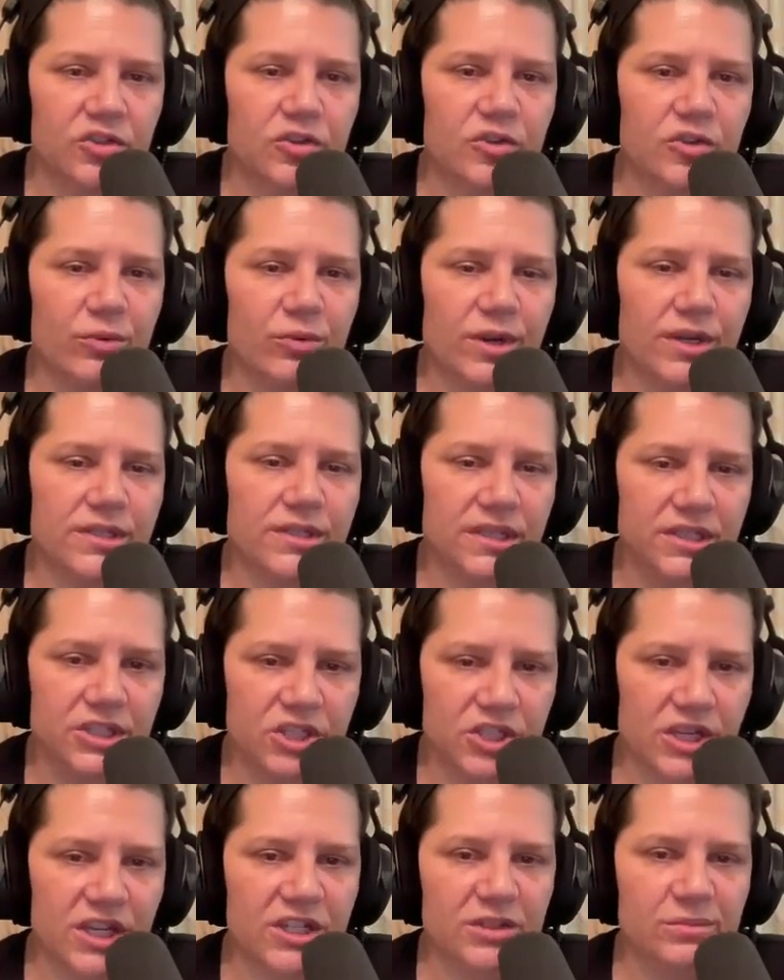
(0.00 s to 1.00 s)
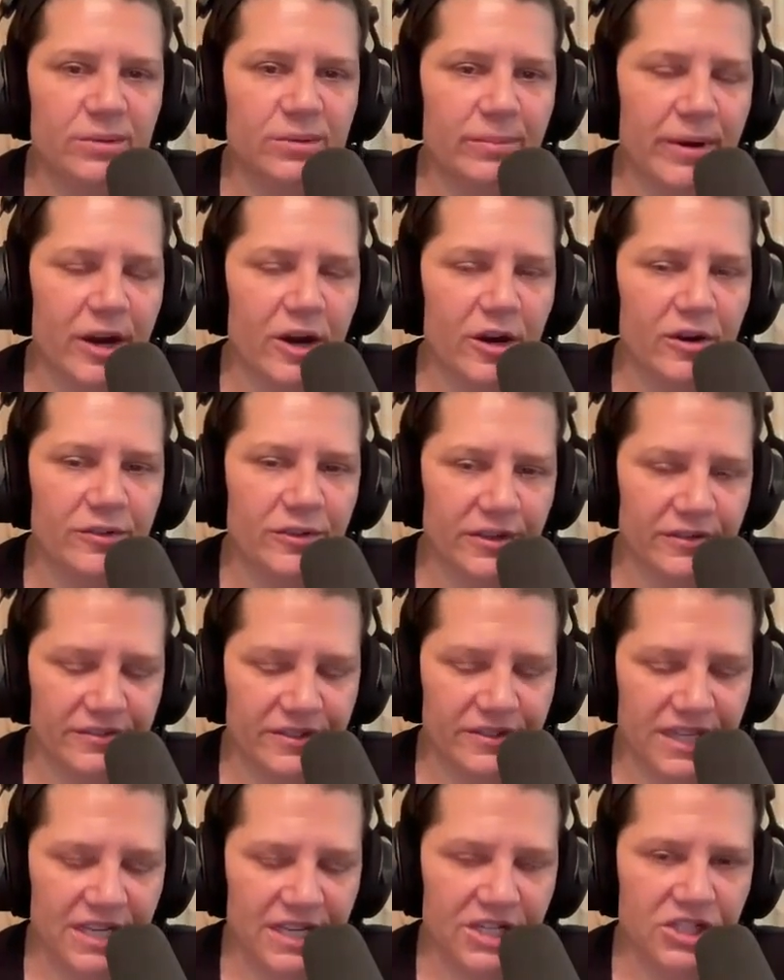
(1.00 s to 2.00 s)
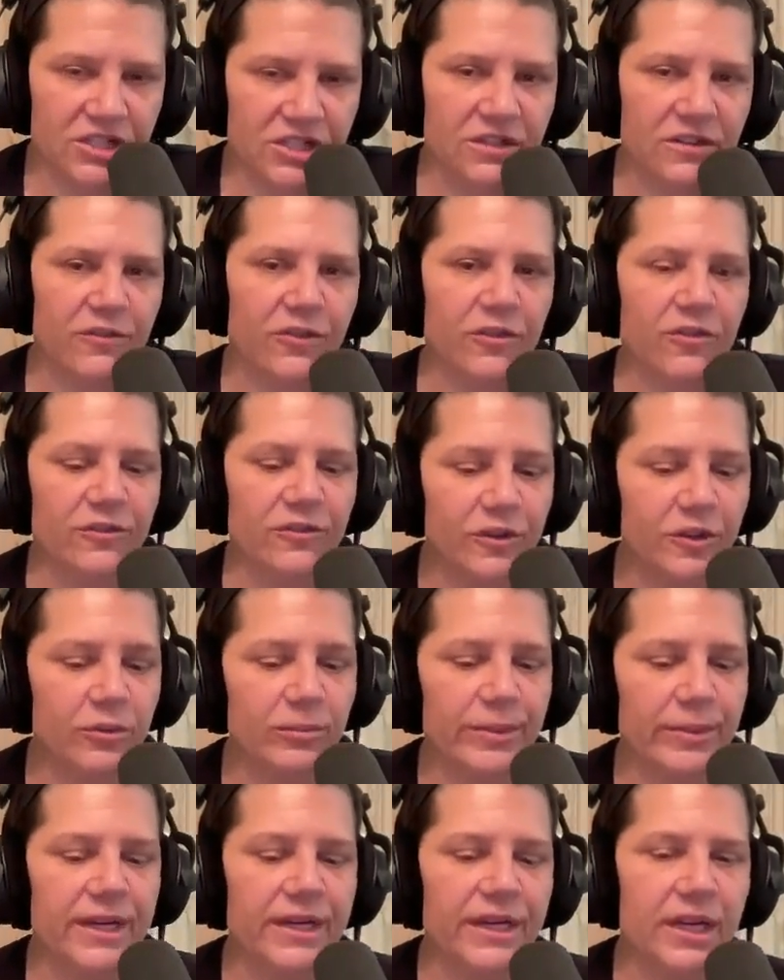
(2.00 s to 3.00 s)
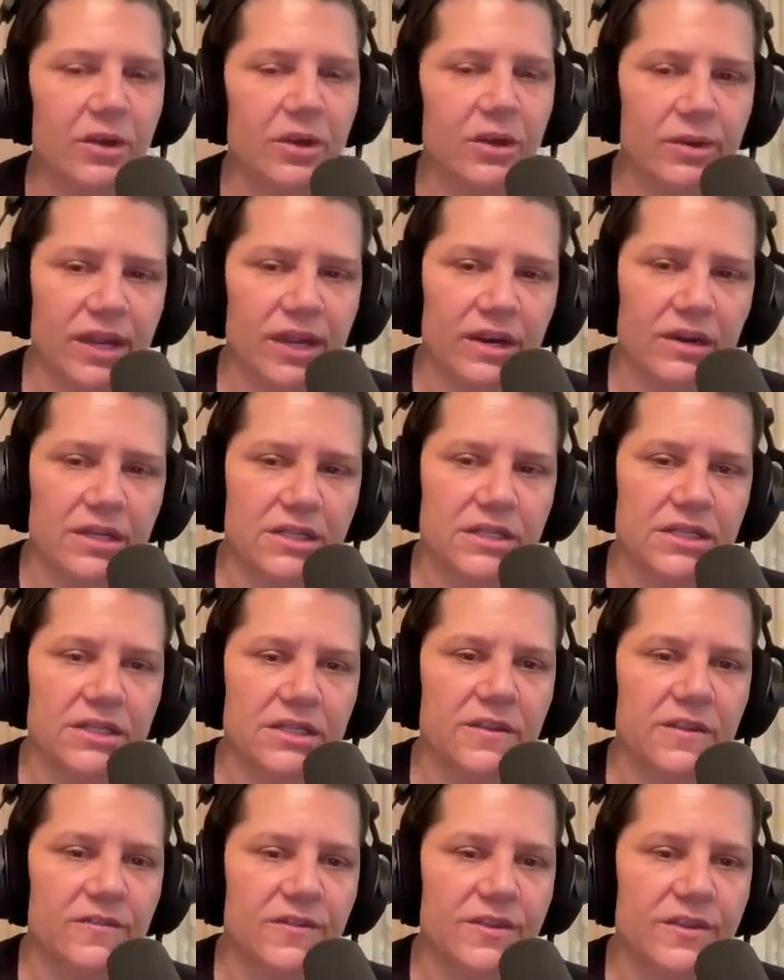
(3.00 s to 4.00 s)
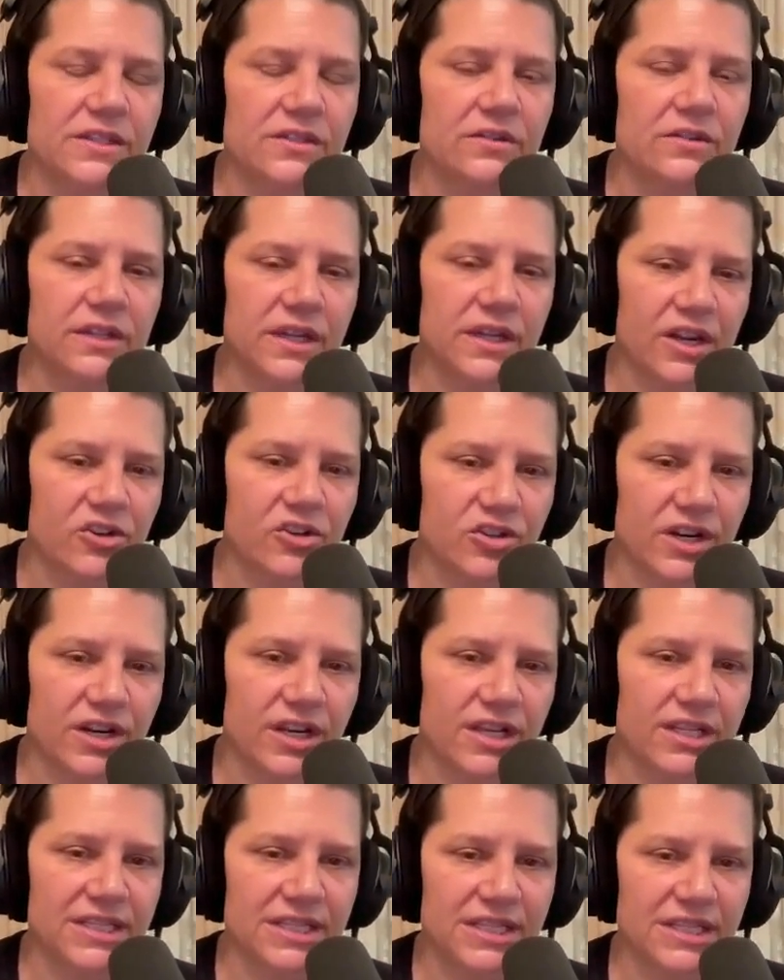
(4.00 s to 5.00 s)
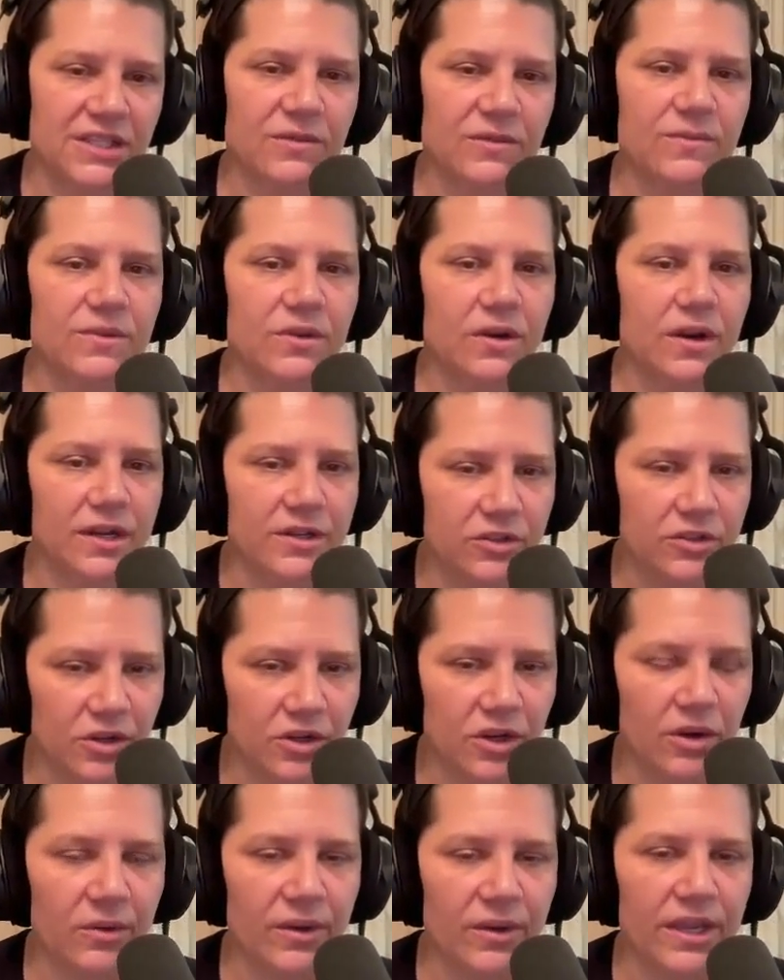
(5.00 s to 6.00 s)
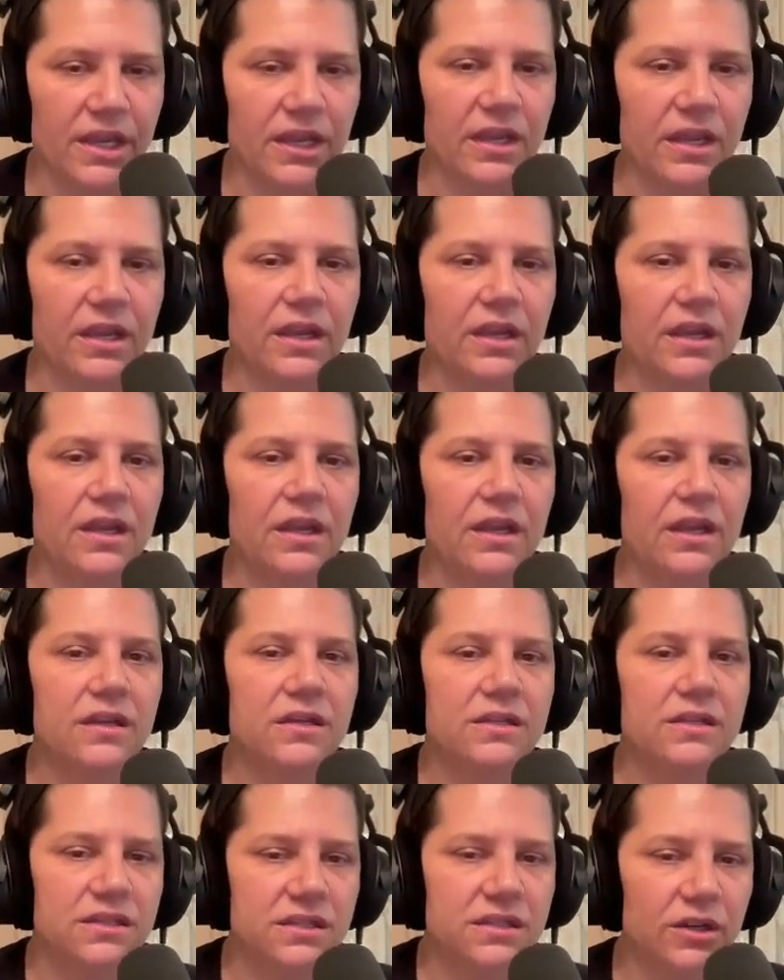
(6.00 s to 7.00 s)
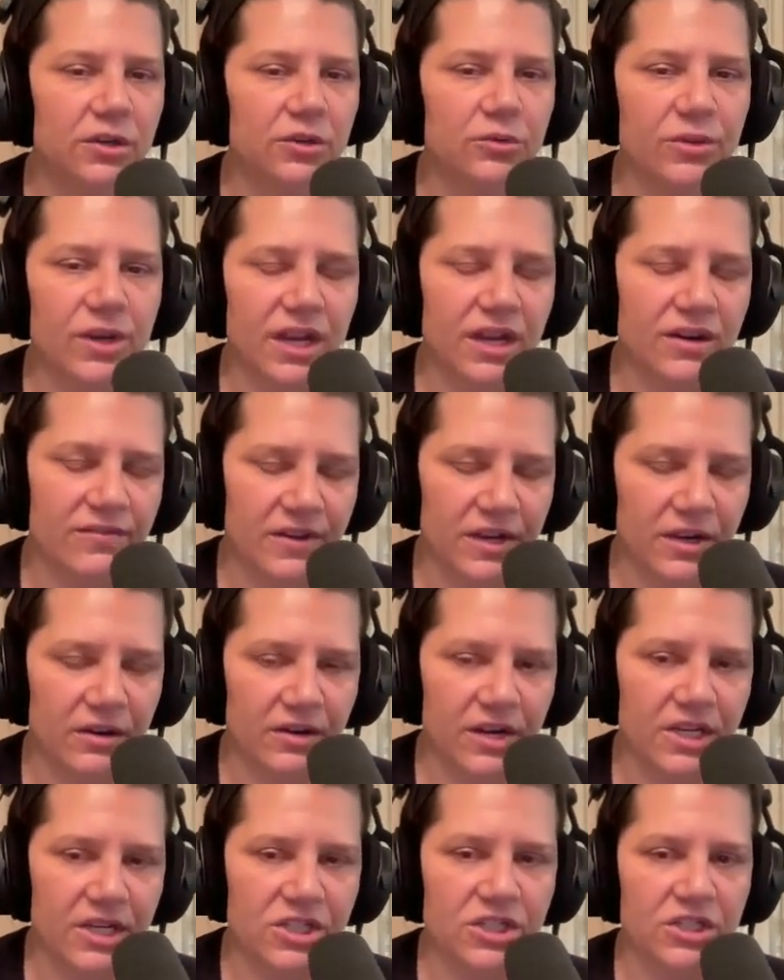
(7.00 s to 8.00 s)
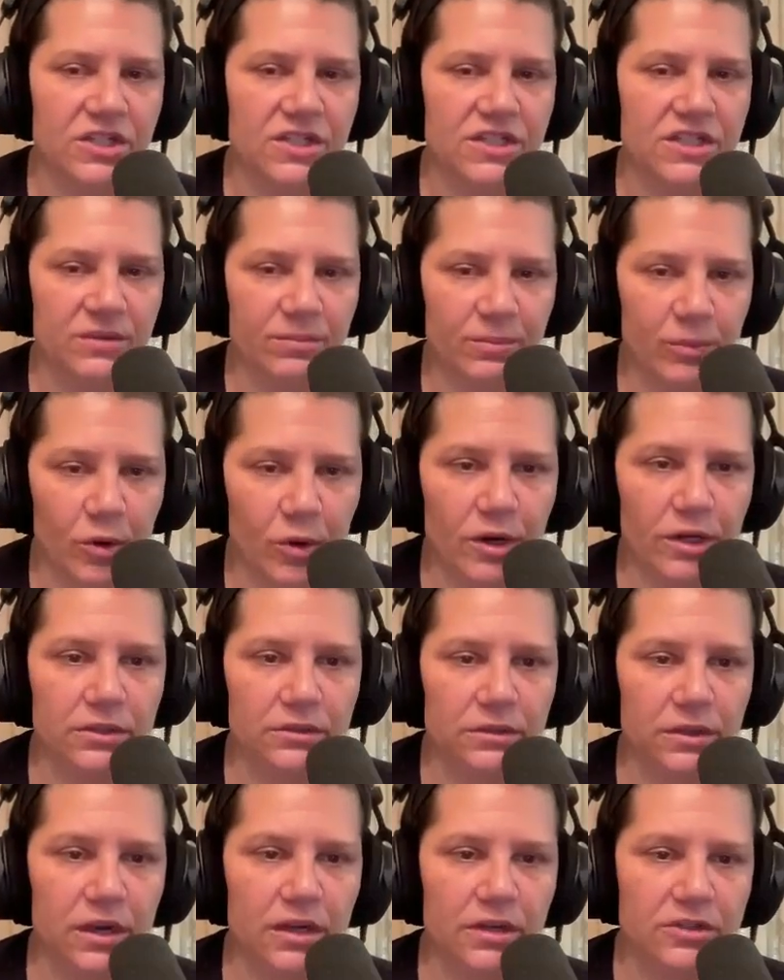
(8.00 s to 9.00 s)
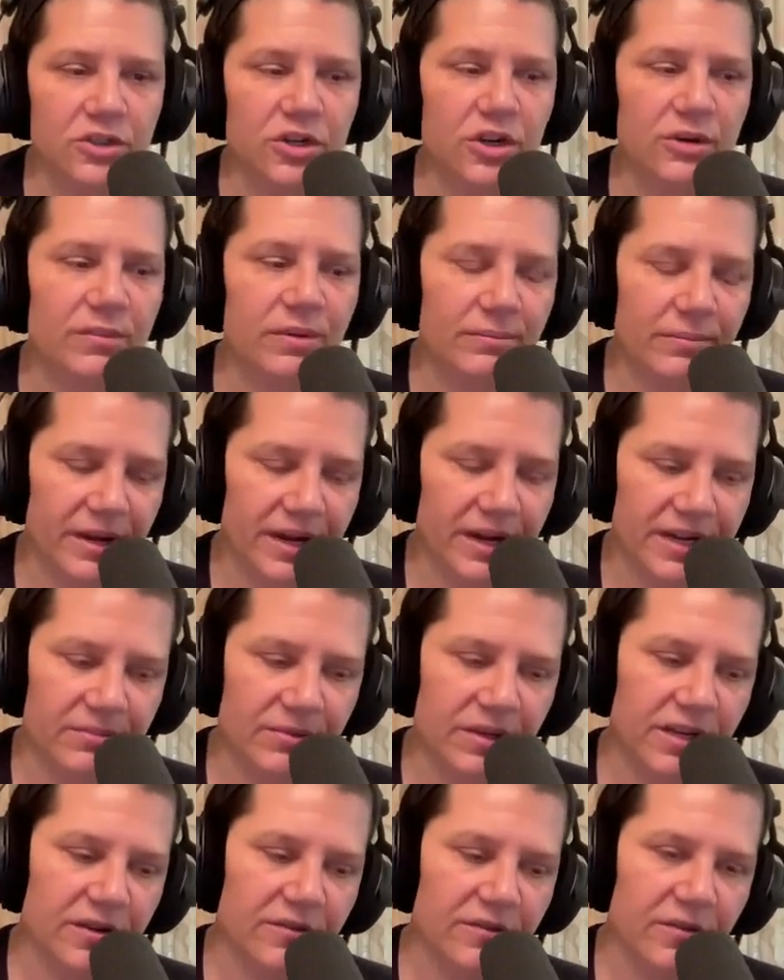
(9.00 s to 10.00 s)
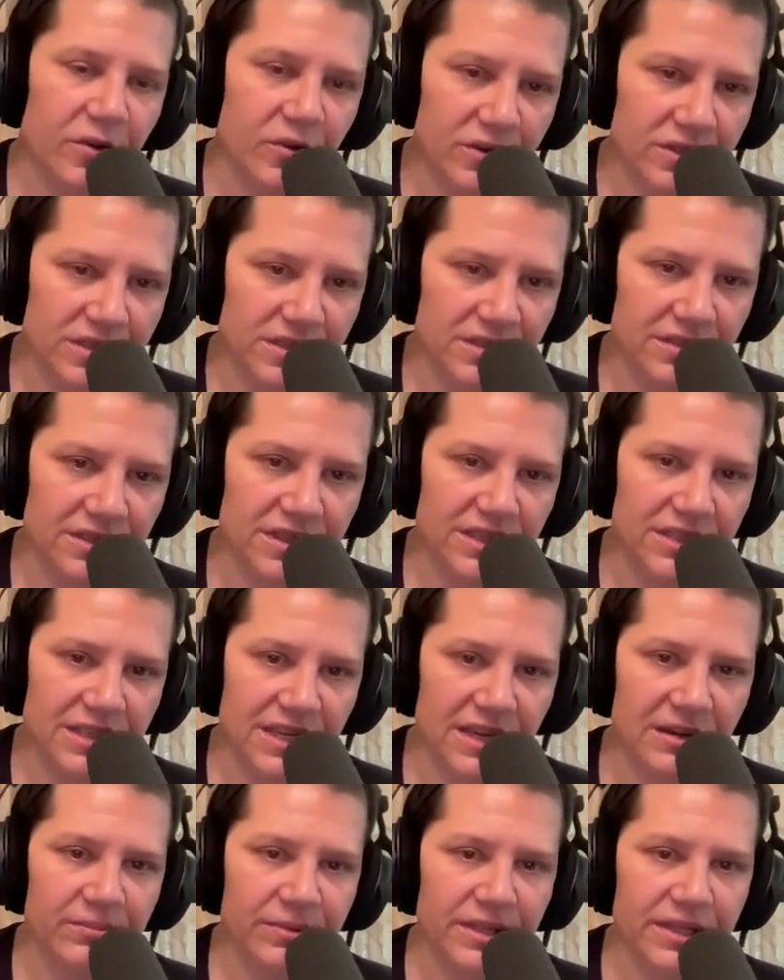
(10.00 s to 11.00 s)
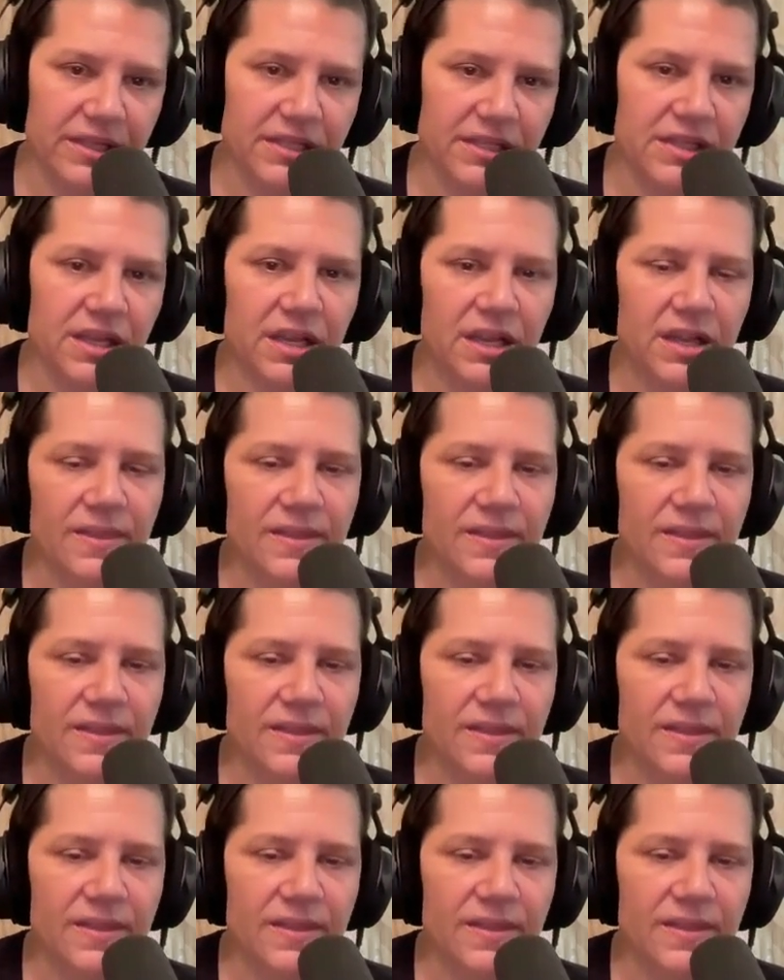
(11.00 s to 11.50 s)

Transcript: June brings a gentle but powerful invitation for full body coherence. The physical and energetic systems are undergoing subtle reconfiguration to support long-term embodiment of crystalline templates.